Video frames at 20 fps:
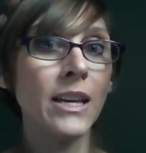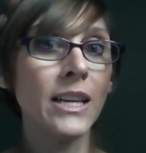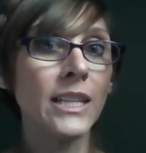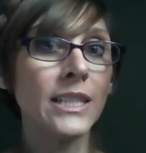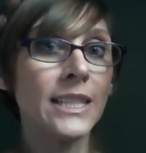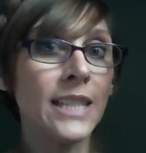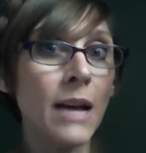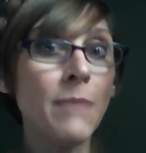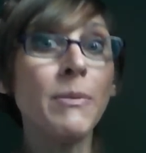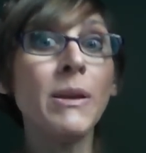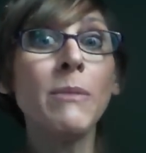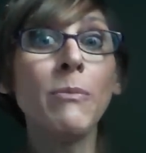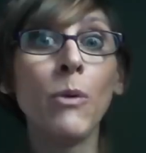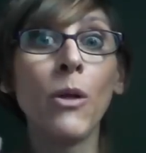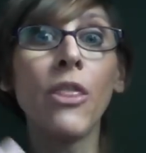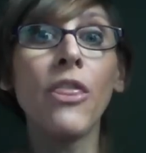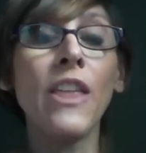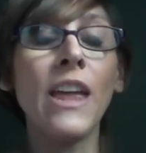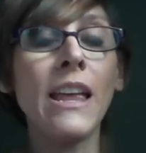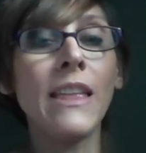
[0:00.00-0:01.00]
some people
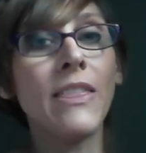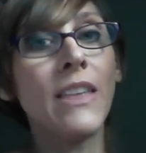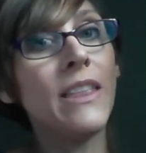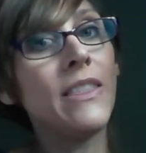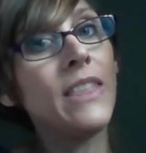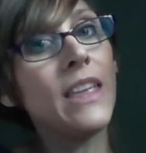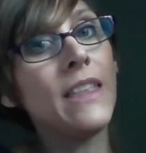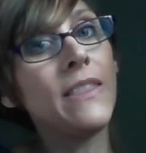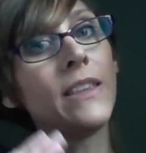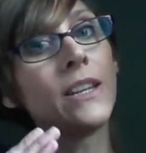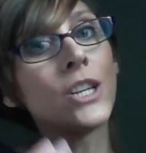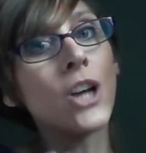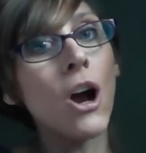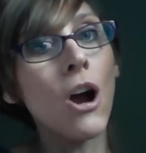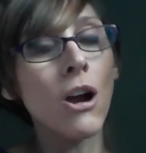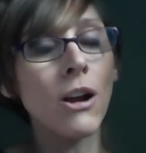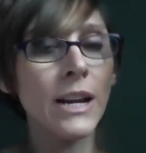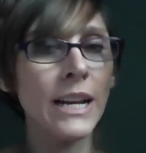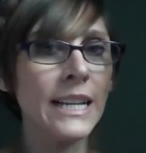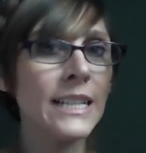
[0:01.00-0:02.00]
think that then the
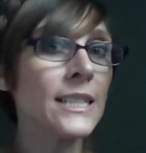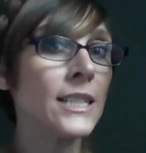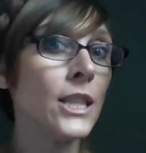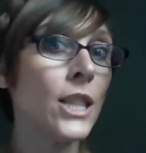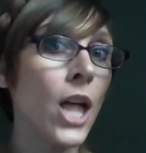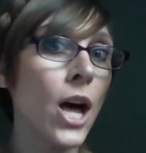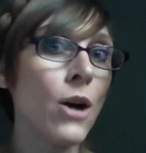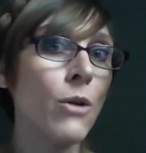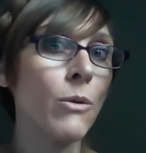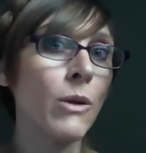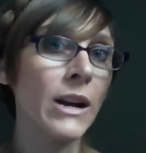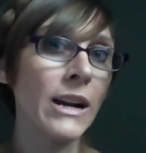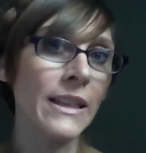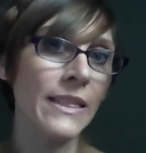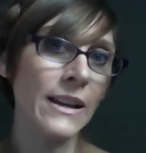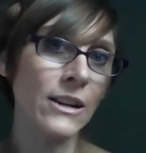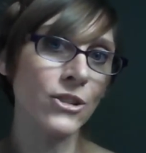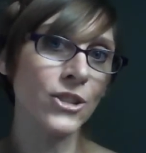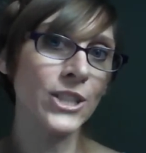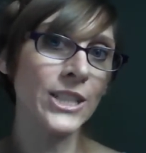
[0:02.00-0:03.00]
target is lowering
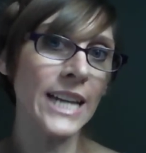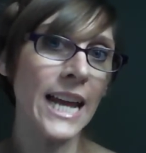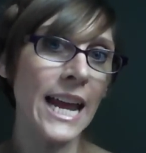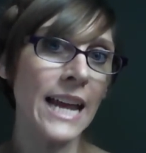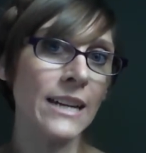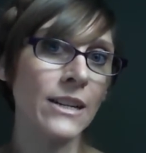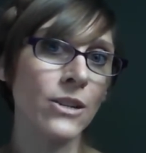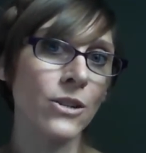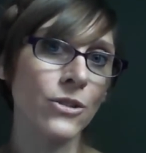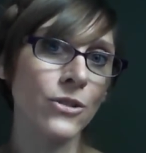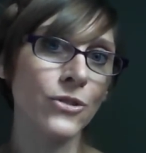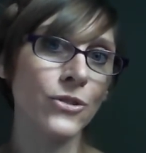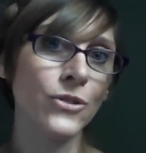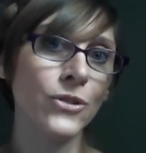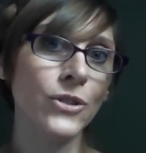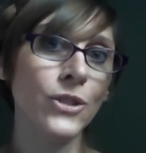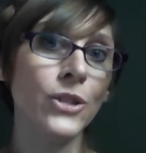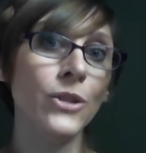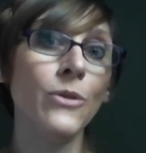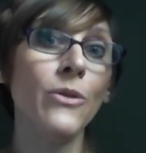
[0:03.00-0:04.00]
their standards
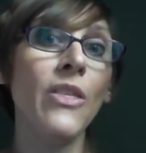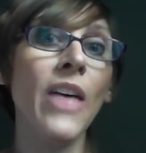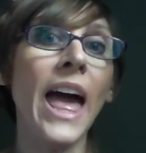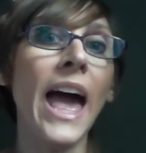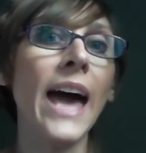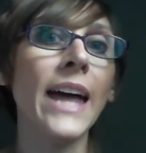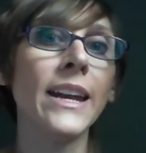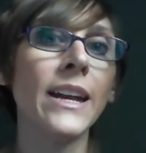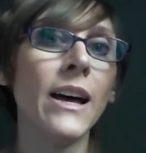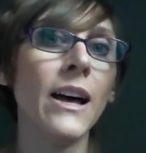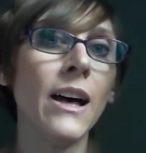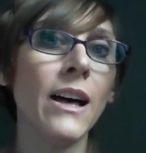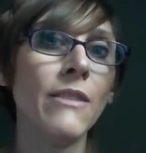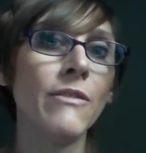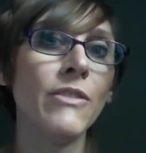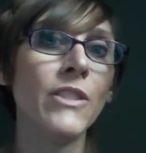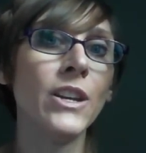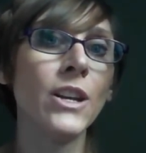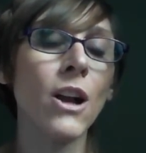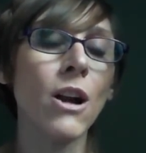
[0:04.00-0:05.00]
to that
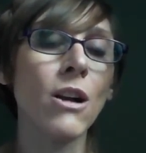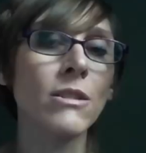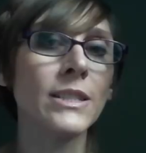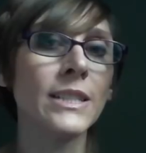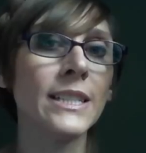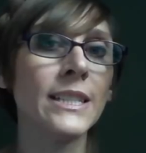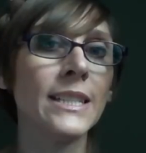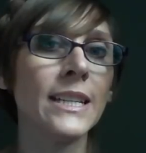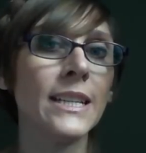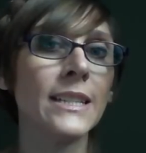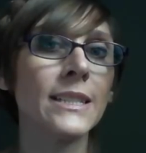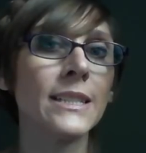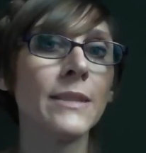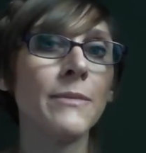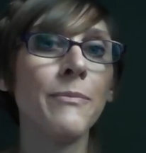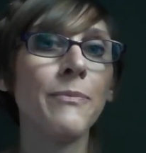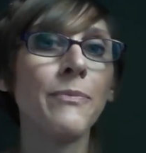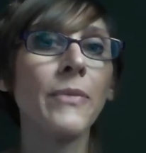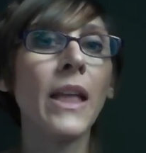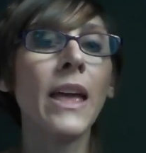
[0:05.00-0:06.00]
of the narcissist.
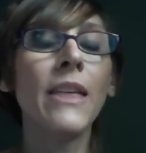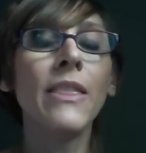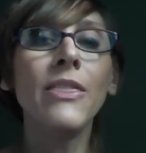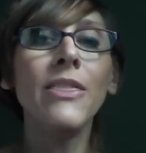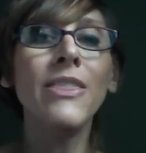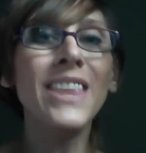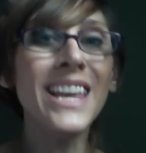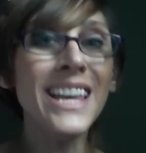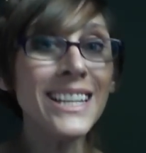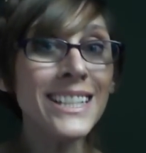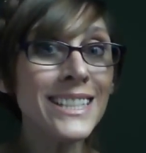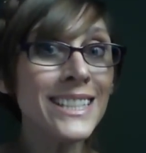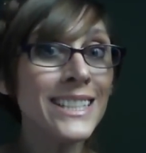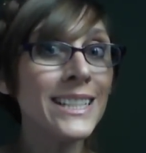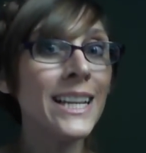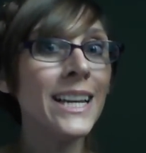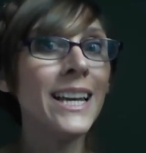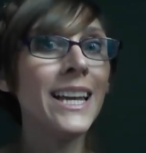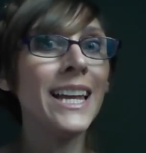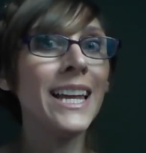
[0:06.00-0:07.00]
This
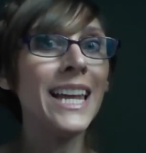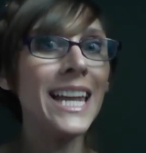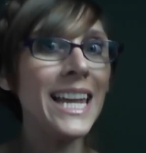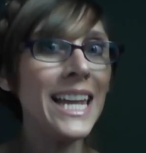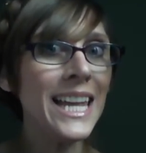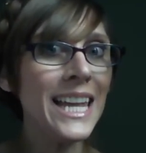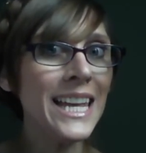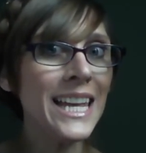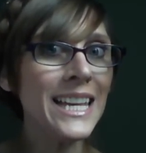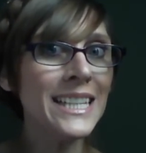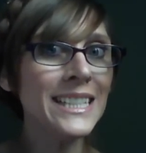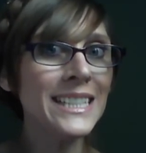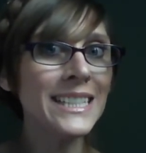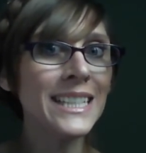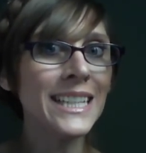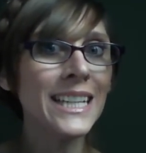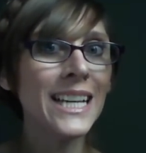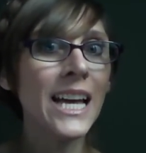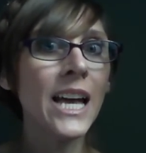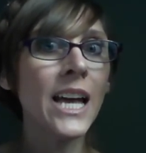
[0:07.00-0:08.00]

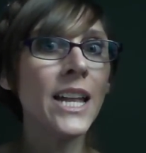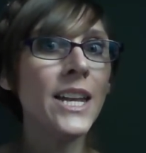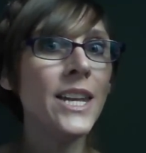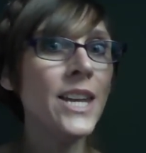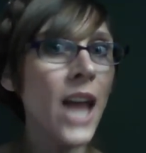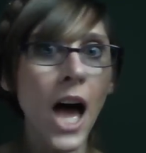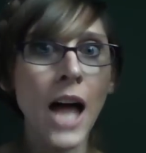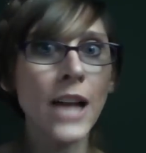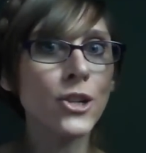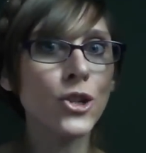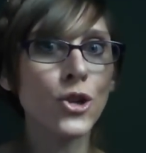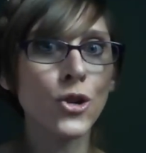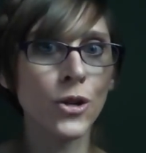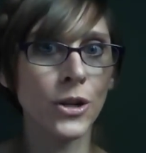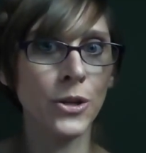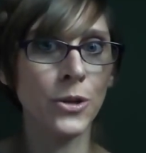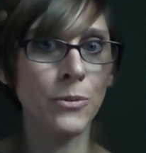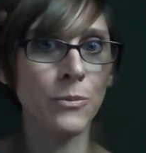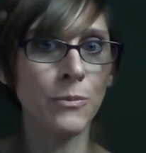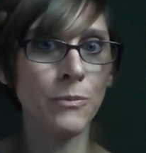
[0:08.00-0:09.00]
is not
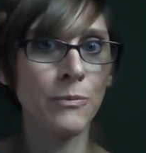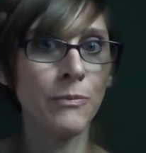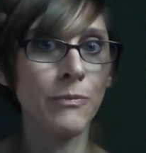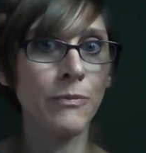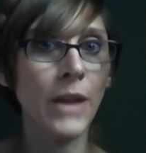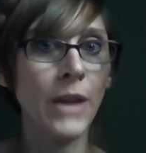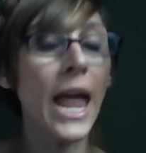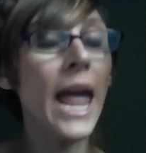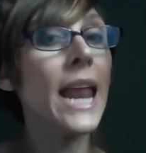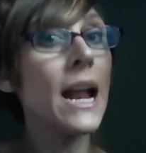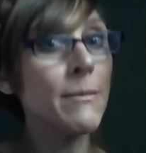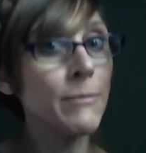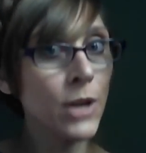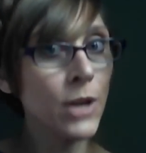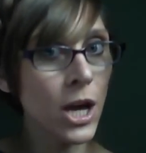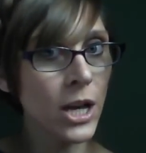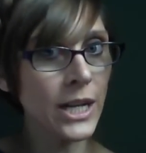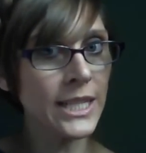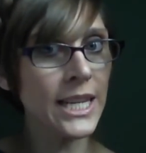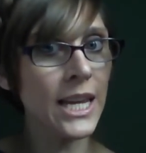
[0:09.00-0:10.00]
true, and I'm
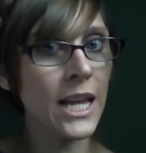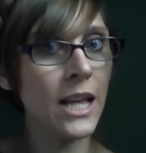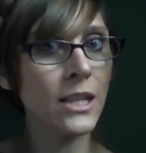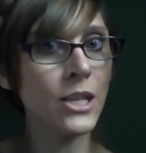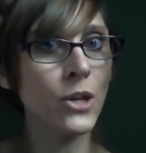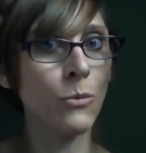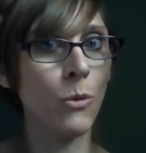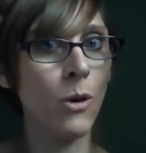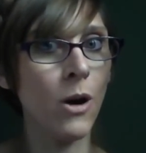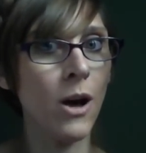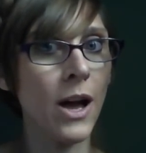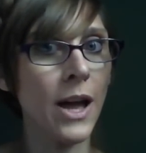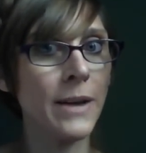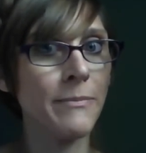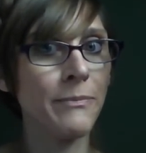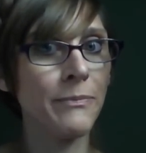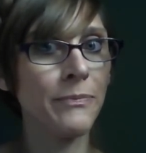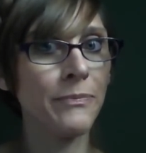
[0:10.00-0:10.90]
going to tell you why.